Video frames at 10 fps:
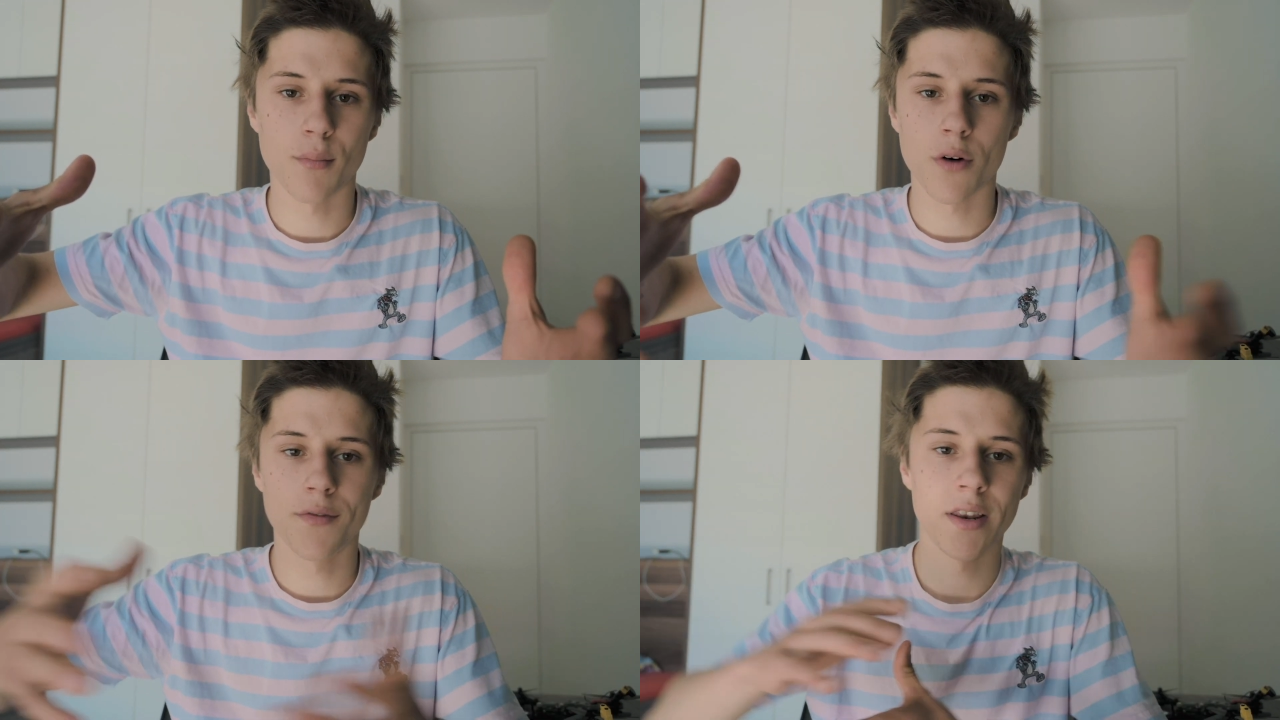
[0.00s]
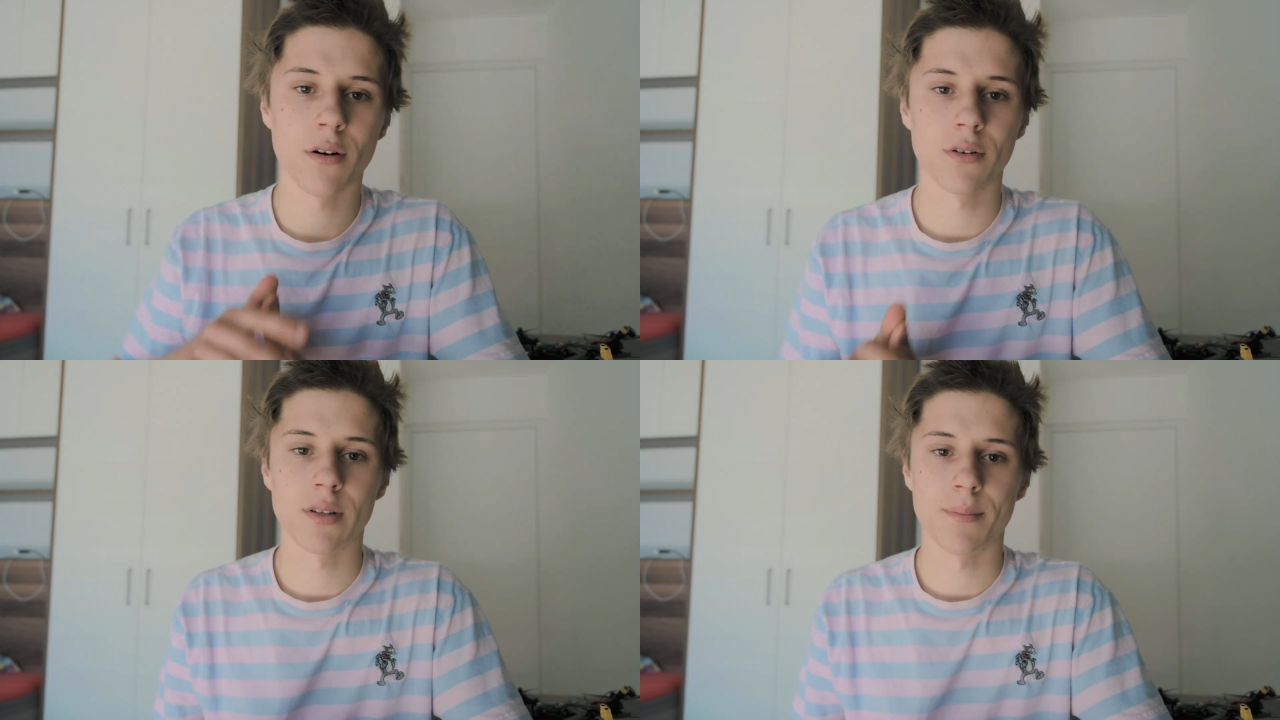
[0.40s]
more
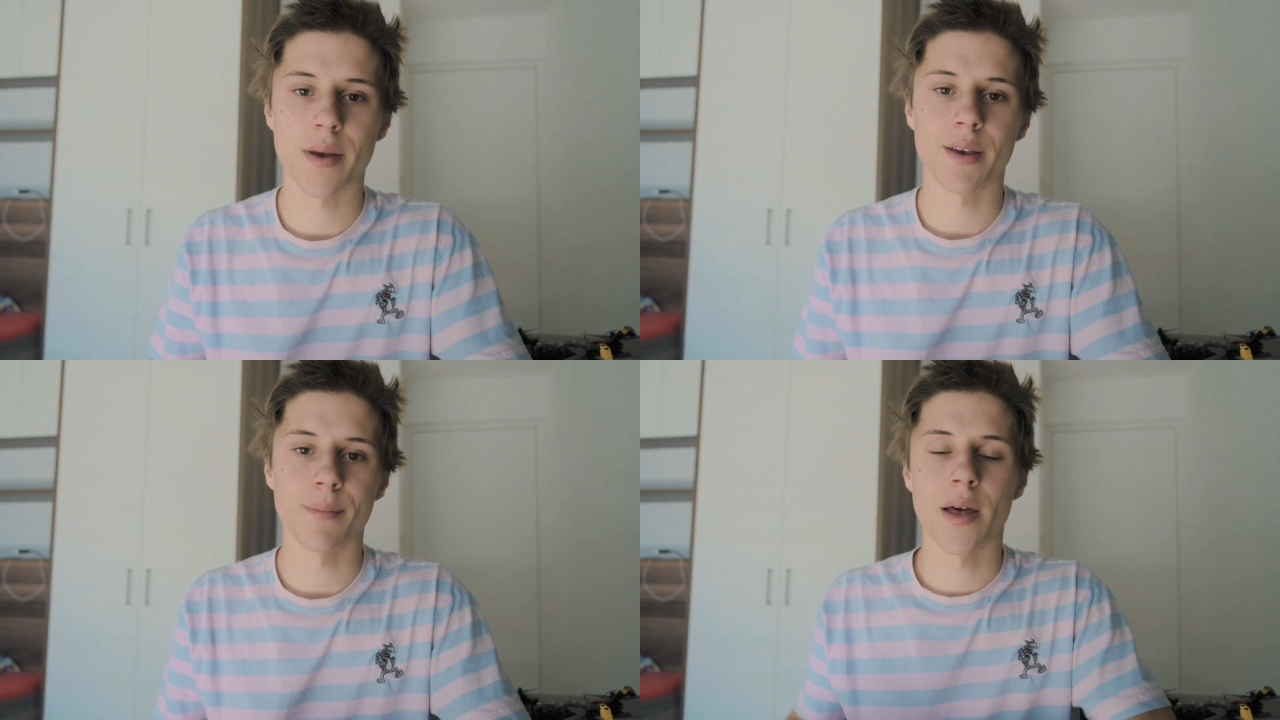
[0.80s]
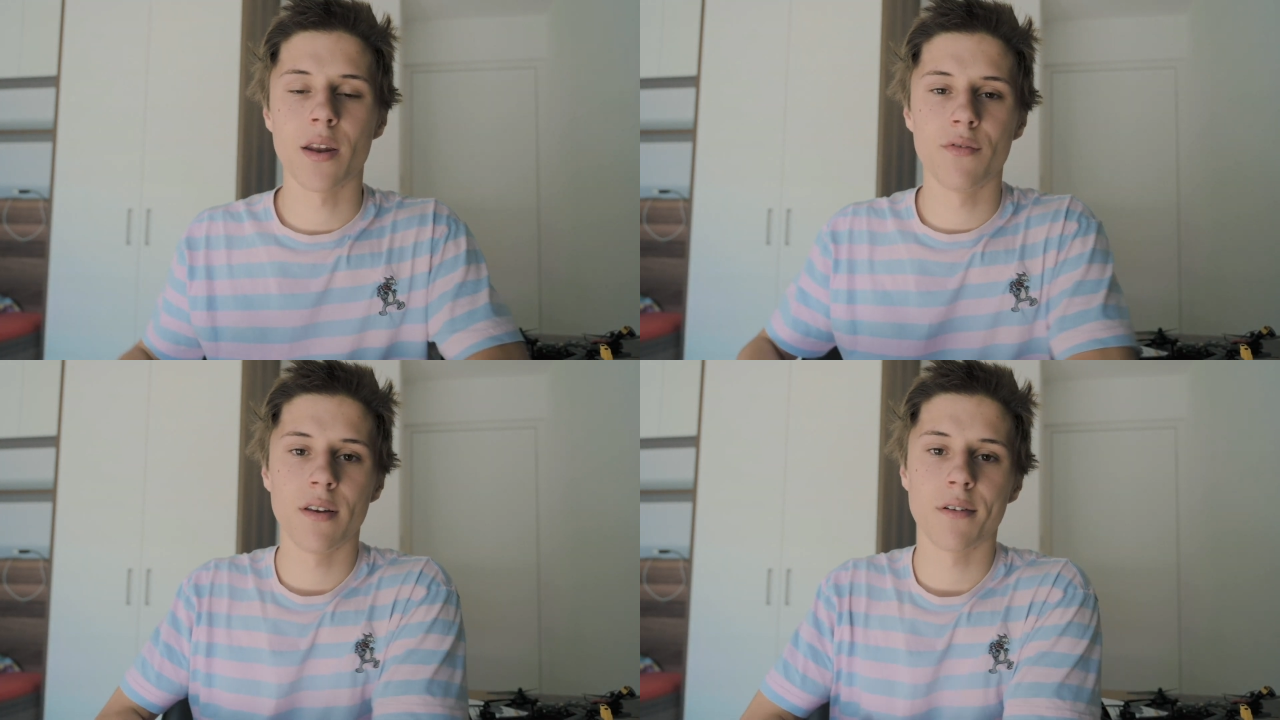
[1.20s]
videos and making
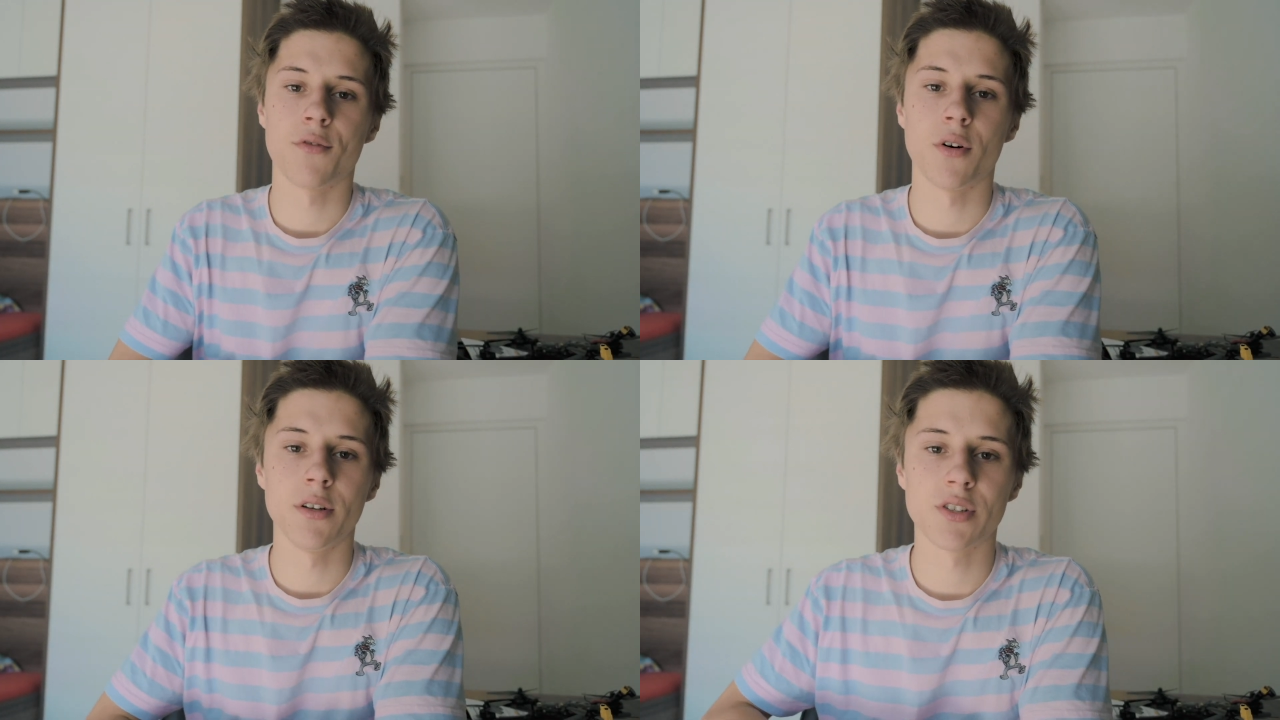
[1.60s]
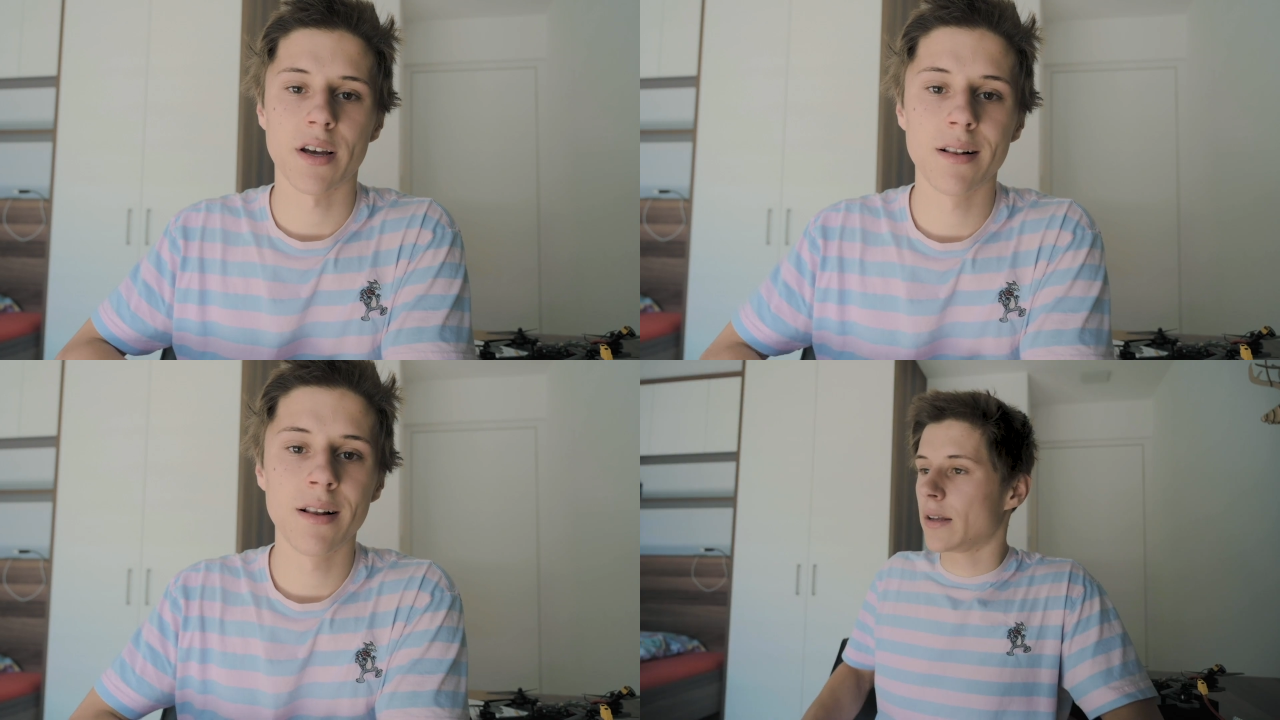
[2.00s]
better videos for this channel.